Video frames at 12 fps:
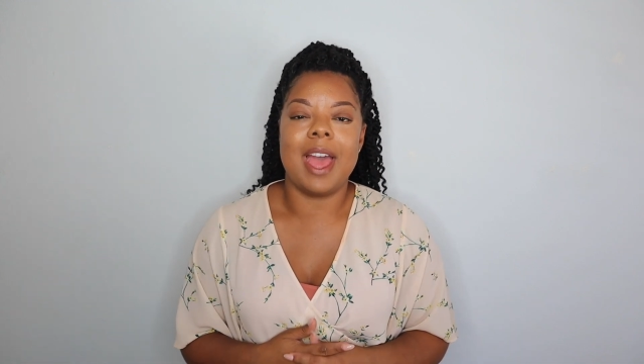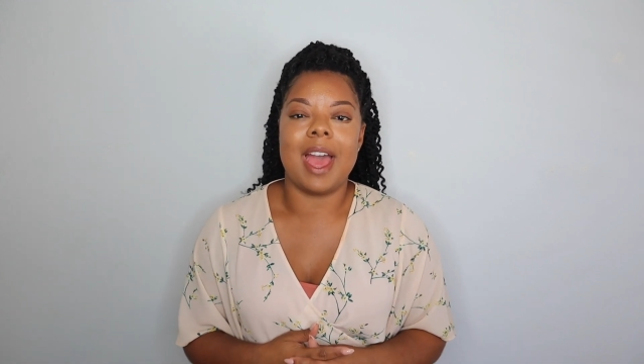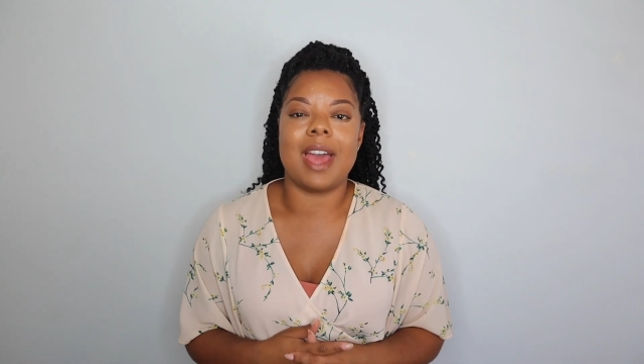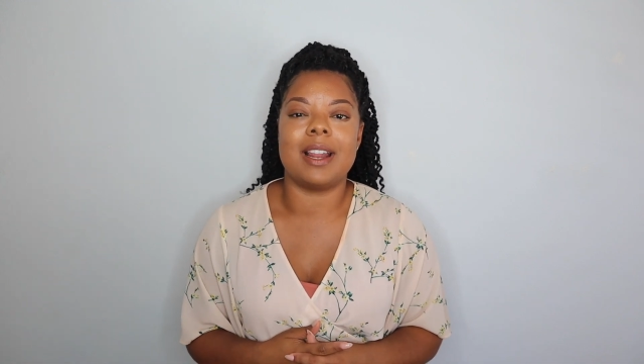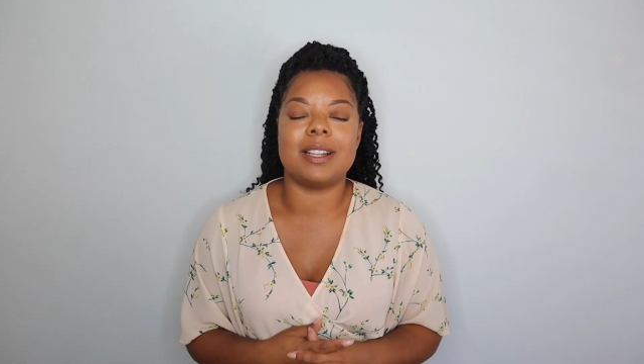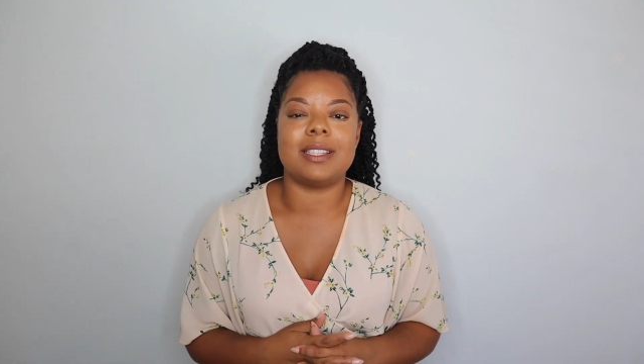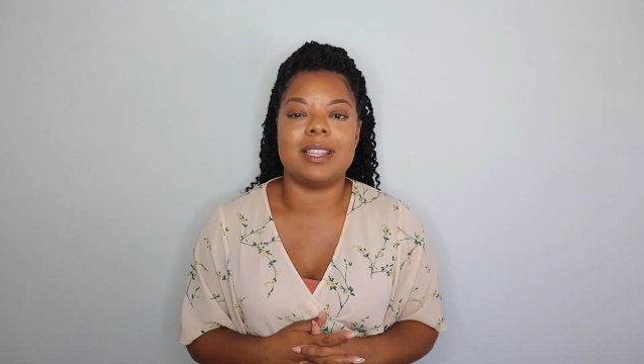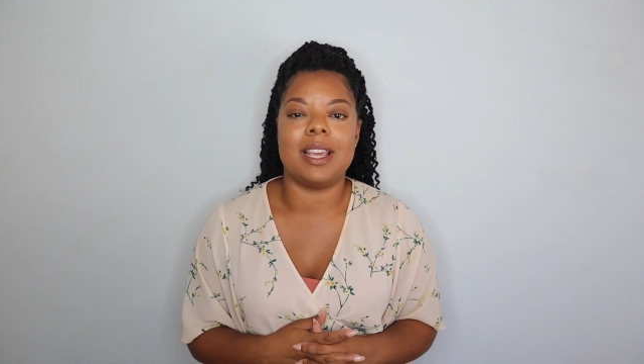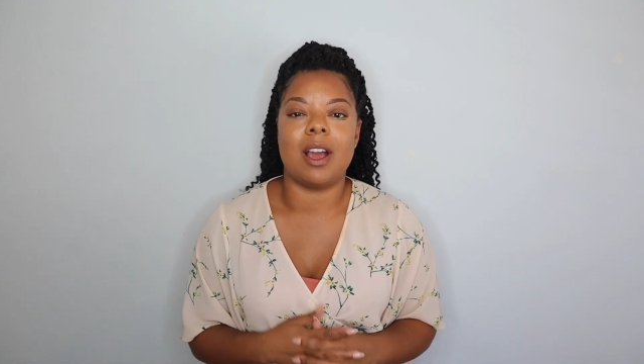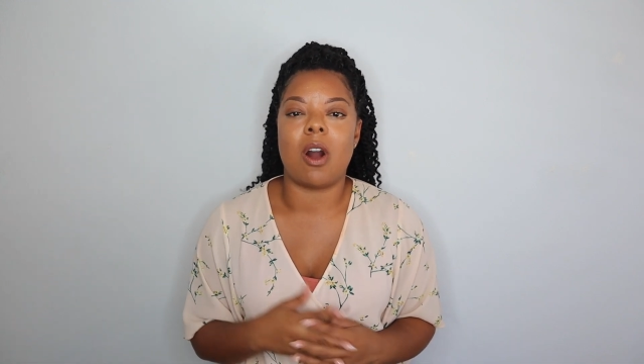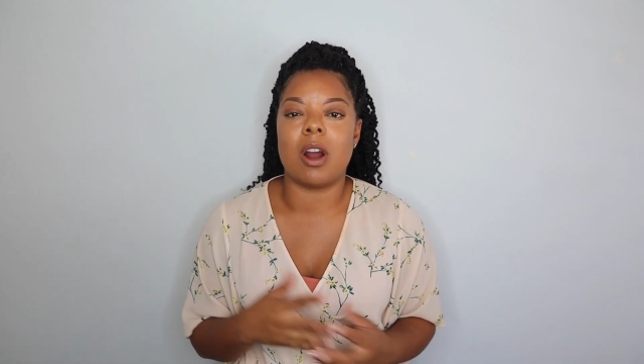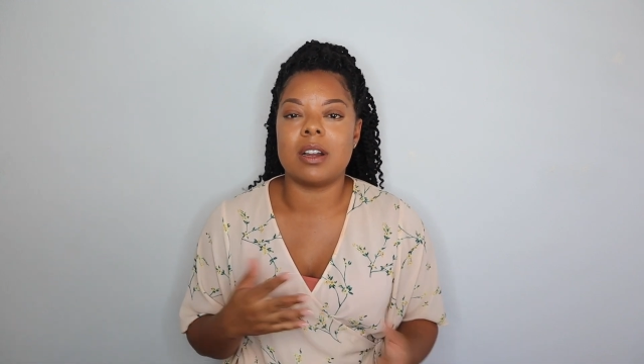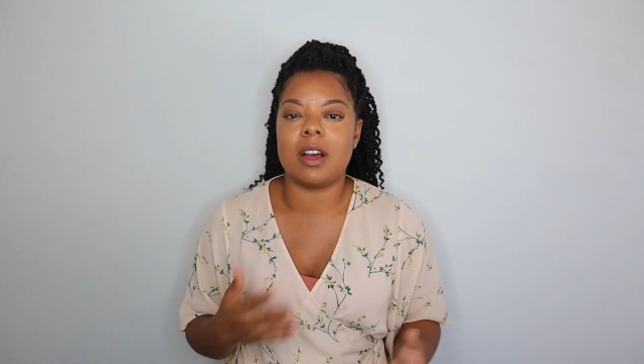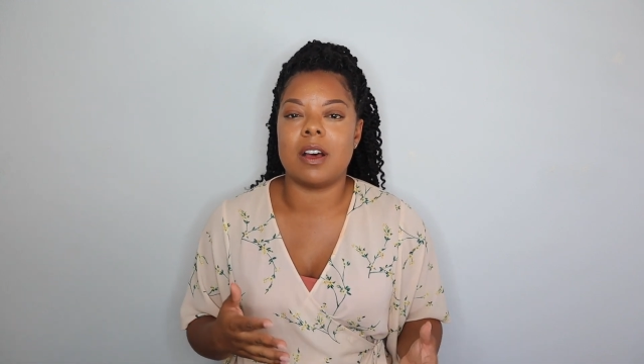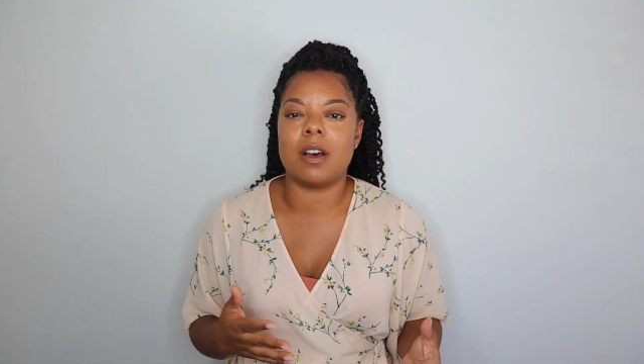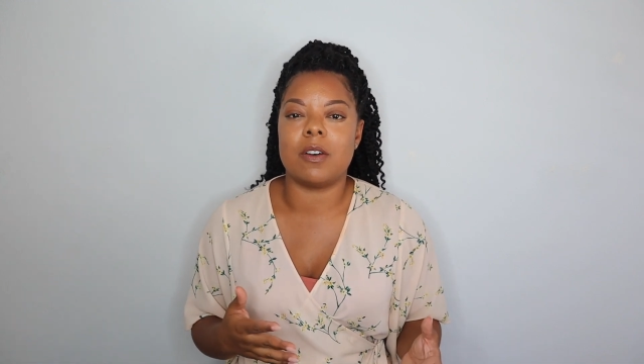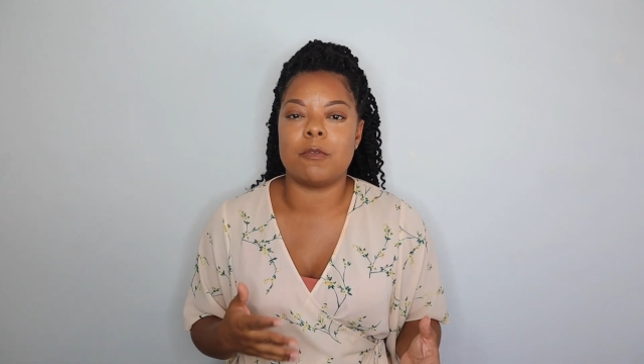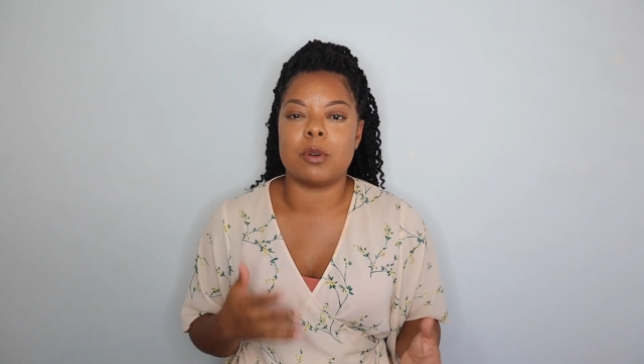and it's the art
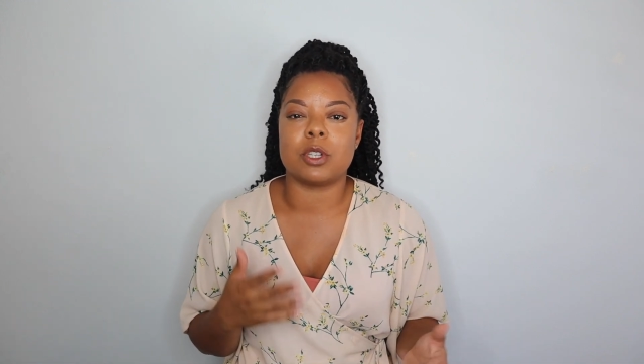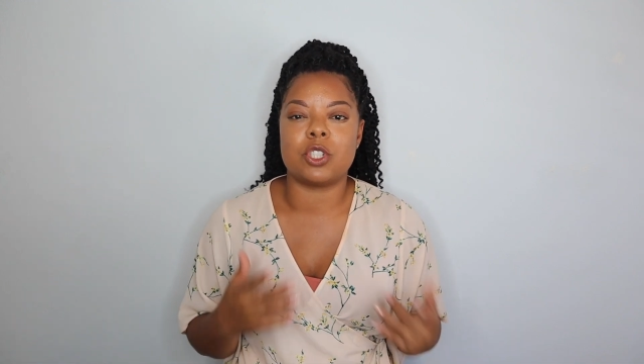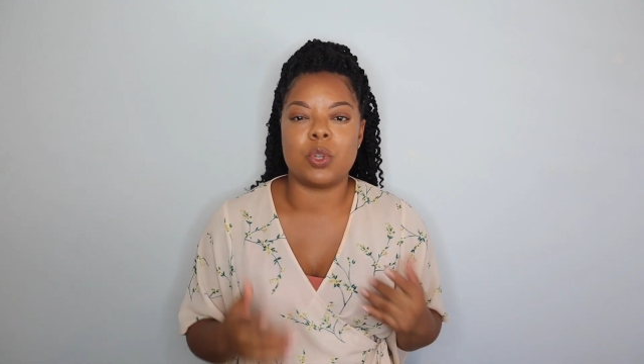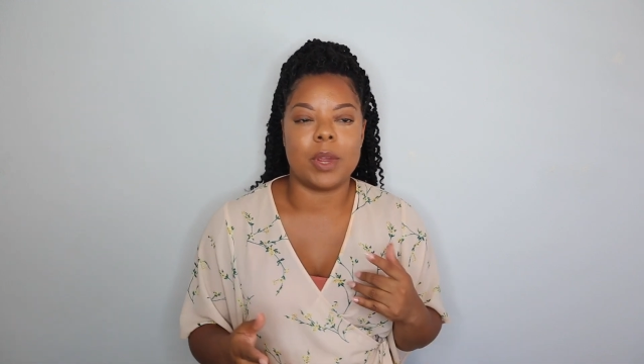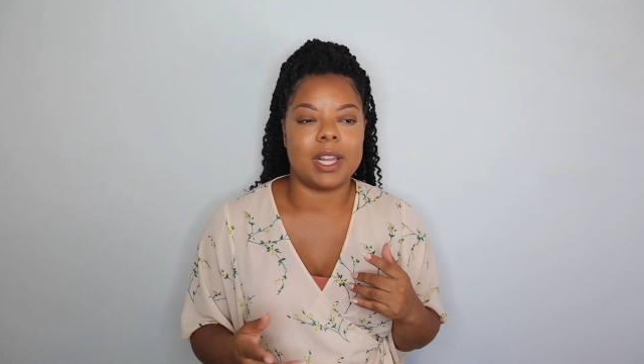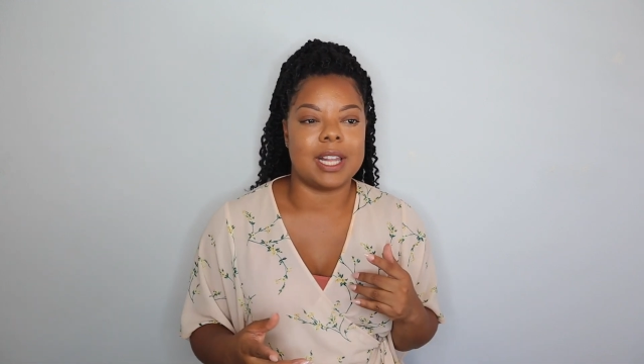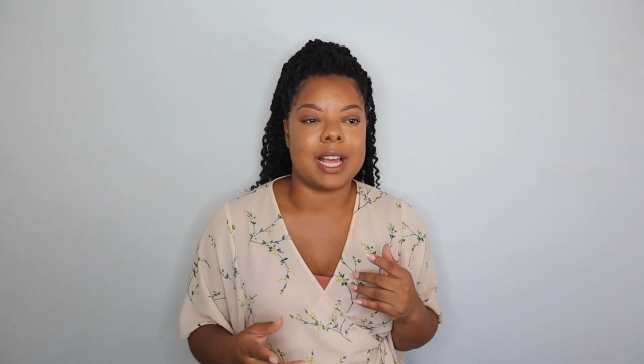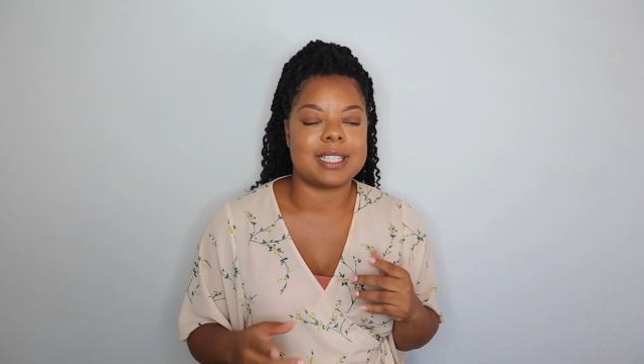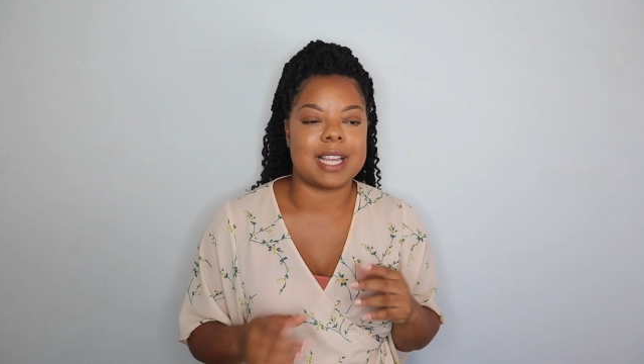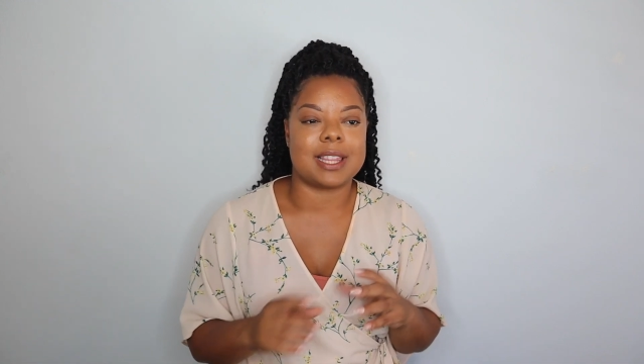of pursuing less.